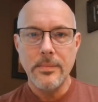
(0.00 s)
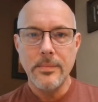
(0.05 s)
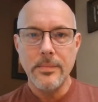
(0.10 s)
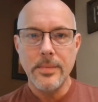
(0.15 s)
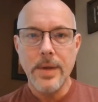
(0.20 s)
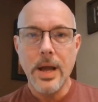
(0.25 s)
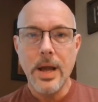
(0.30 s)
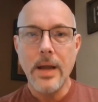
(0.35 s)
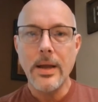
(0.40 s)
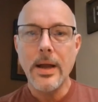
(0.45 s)

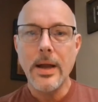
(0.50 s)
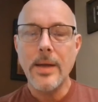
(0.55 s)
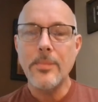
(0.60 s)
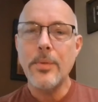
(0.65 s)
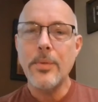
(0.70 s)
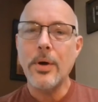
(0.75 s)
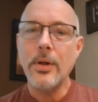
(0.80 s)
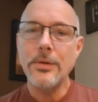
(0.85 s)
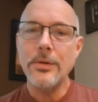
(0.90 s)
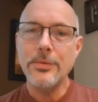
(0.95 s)
Hi, I'm
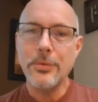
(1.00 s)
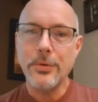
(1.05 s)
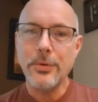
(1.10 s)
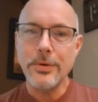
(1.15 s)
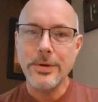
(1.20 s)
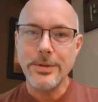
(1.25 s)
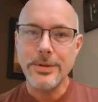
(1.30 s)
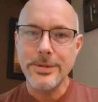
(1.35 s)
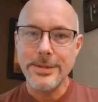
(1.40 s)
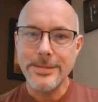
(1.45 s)
Paul
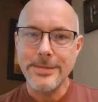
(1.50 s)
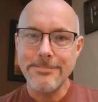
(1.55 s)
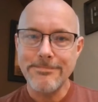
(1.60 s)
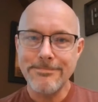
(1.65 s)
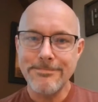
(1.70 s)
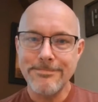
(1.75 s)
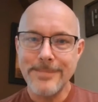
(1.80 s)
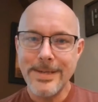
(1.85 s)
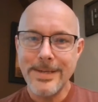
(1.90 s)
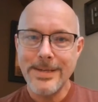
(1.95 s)
Torgerson.
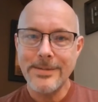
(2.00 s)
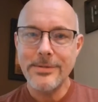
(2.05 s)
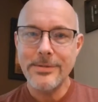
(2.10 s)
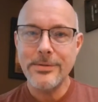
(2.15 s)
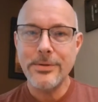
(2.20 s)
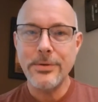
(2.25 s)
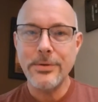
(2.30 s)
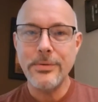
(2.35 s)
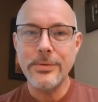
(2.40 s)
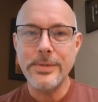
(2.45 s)
It's
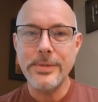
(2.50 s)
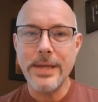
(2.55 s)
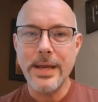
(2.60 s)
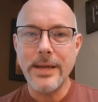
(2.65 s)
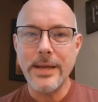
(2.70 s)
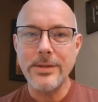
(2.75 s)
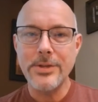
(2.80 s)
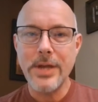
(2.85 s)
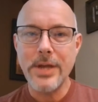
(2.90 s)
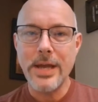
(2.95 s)

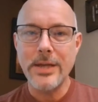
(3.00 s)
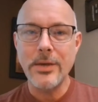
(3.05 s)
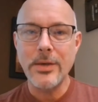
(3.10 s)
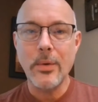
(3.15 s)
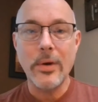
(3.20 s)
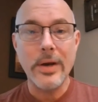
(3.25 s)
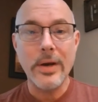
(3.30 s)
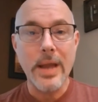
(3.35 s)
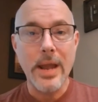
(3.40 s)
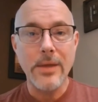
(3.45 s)
Tuesday,
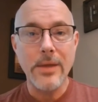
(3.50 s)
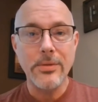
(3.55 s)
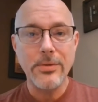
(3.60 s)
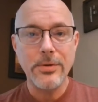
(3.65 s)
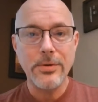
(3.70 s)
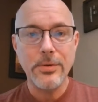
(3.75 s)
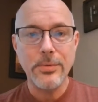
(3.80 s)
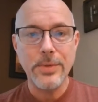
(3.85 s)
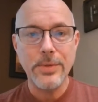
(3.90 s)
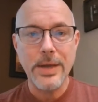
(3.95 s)
January 8th,
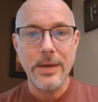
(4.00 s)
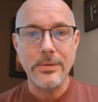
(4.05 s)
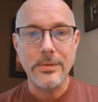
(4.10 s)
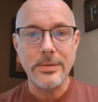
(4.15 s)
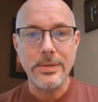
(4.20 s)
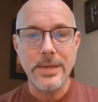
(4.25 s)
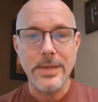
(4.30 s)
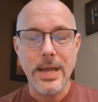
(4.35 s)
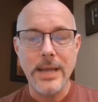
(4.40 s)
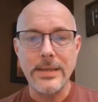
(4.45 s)

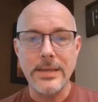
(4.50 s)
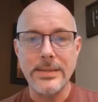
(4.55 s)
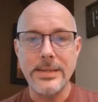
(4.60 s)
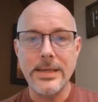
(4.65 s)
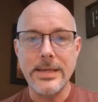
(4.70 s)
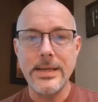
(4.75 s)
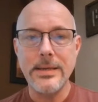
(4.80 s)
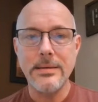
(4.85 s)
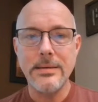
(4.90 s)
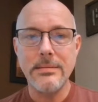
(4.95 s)

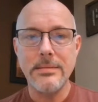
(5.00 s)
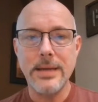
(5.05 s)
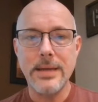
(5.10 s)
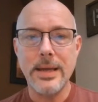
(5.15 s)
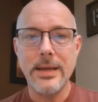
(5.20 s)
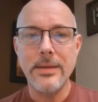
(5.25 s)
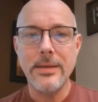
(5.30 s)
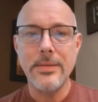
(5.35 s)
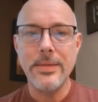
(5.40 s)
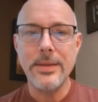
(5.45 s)
2019,
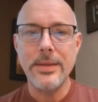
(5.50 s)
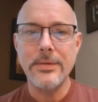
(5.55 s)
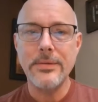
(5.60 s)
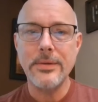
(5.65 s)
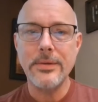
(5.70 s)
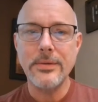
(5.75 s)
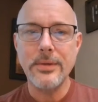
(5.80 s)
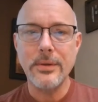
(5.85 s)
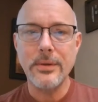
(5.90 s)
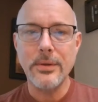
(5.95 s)
and this
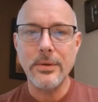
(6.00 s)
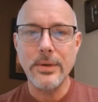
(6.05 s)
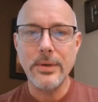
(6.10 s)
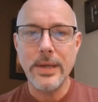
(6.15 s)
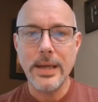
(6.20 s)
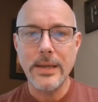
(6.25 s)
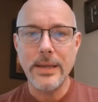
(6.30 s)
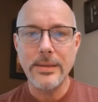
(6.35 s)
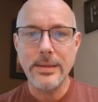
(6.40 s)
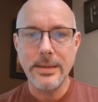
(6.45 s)
is a look
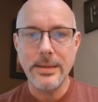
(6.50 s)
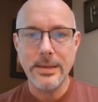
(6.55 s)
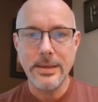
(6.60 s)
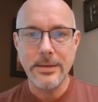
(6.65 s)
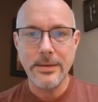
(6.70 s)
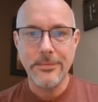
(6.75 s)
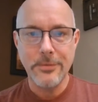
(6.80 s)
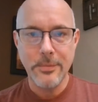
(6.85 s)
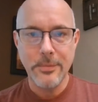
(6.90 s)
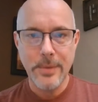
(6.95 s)
at the
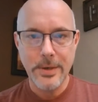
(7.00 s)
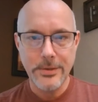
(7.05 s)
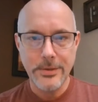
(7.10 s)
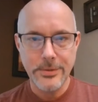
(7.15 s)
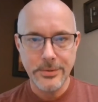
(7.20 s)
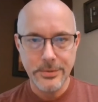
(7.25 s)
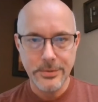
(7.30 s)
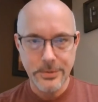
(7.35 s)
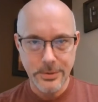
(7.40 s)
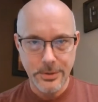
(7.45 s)

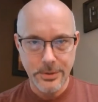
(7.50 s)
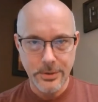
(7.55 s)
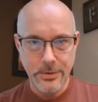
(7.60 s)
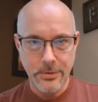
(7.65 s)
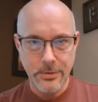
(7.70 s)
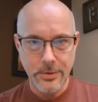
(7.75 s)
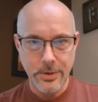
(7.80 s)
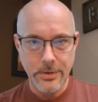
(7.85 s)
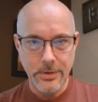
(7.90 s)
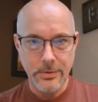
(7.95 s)
information
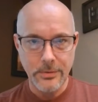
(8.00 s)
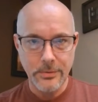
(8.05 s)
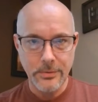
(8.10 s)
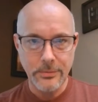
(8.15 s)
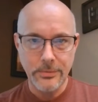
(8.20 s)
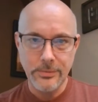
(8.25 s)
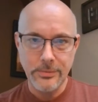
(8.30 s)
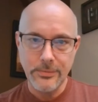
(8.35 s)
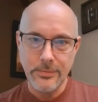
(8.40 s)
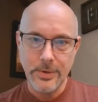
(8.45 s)
security
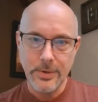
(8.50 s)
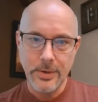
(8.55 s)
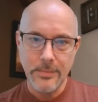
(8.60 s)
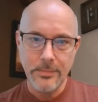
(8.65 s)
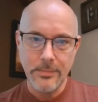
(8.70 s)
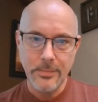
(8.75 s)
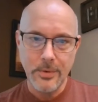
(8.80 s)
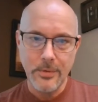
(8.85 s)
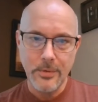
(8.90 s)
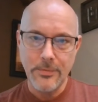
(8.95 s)
news
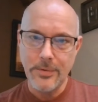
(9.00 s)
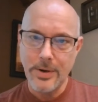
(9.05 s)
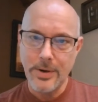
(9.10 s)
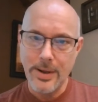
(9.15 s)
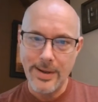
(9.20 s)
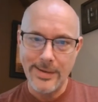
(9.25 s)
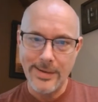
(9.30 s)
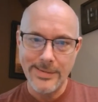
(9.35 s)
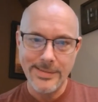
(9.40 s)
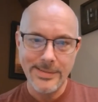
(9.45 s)
from
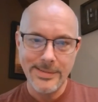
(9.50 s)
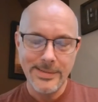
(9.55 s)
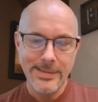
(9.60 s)
overnight.